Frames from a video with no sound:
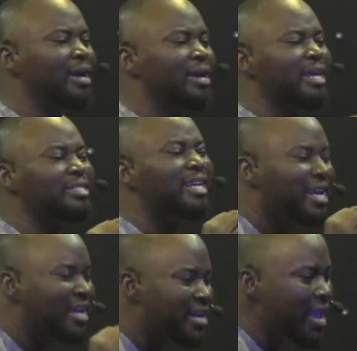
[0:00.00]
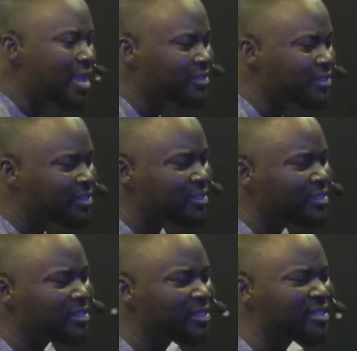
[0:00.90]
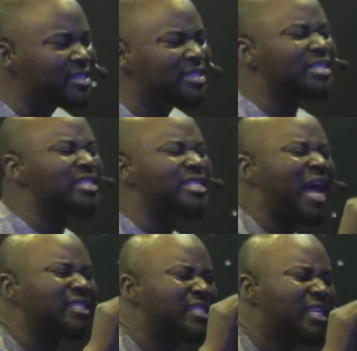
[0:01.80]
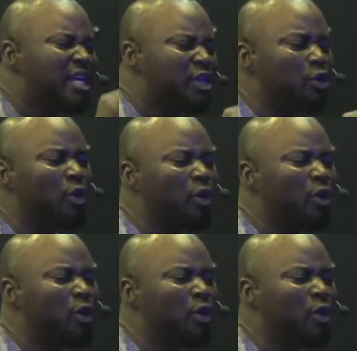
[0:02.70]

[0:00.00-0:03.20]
is a grace that, you know,